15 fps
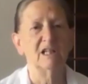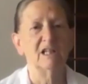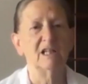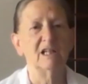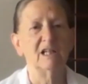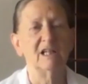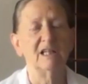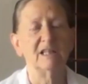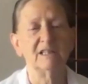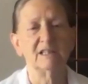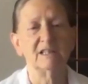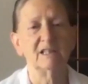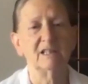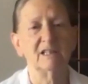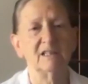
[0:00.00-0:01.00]
And,
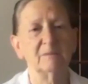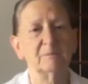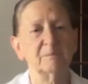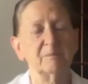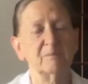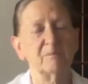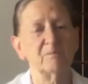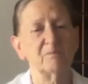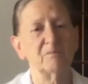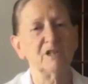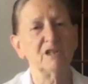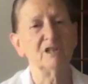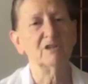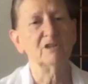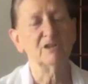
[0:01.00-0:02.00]

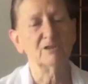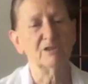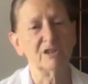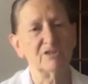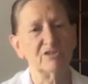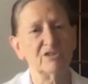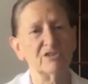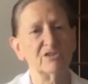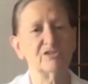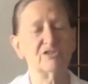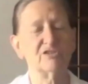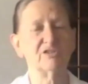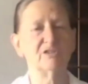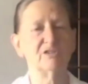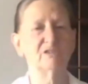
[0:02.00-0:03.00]
you know, this
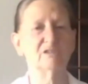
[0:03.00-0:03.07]
is